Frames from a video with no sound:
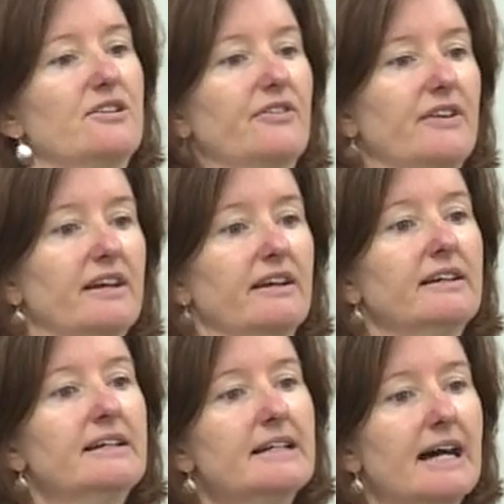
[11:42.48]
not there.
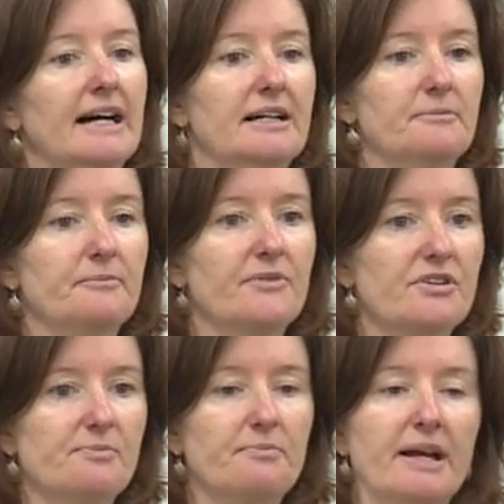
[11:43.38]

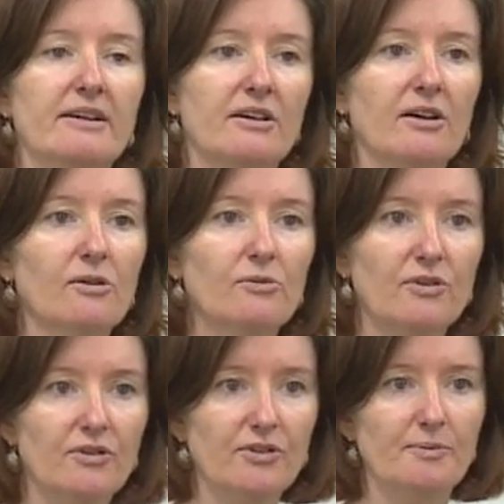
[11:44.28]
But
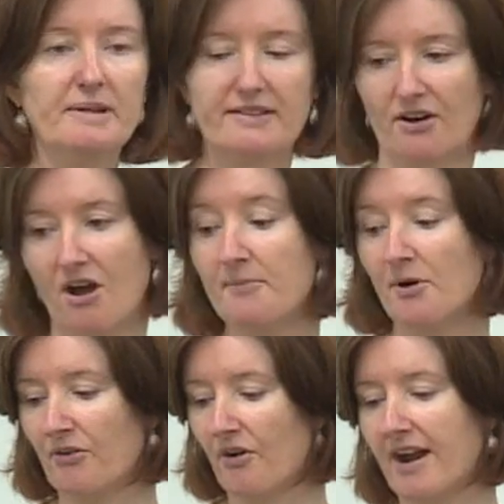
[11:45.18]
the bit that I'm
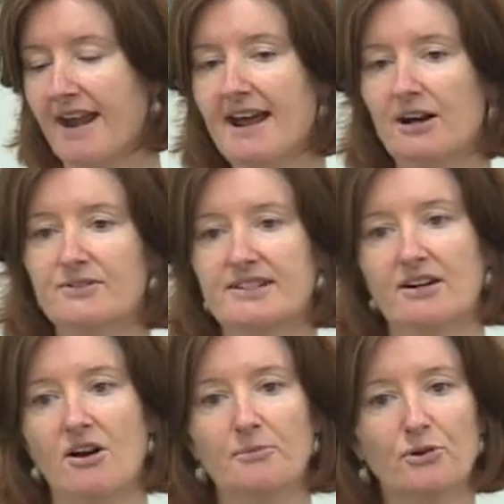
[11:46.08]
on right now is
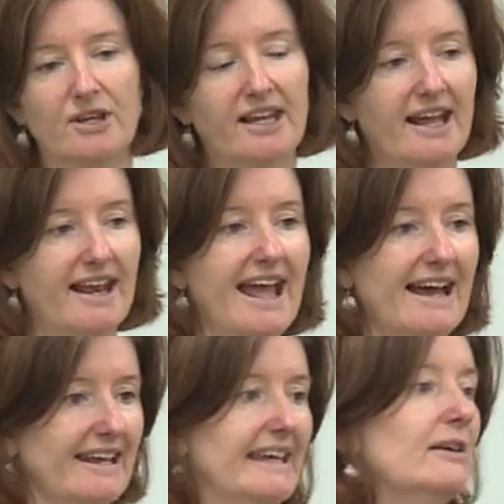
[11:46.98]
that I'm looking at
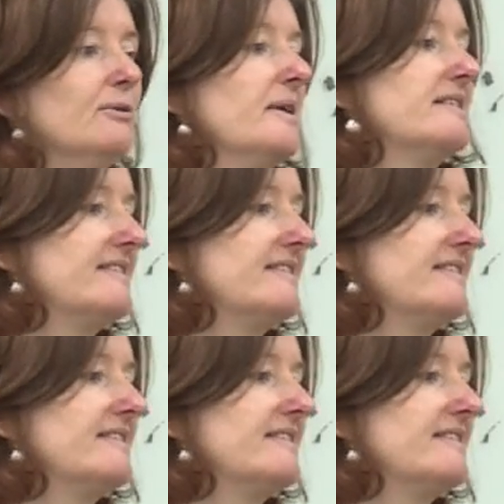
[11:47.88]
how to heal my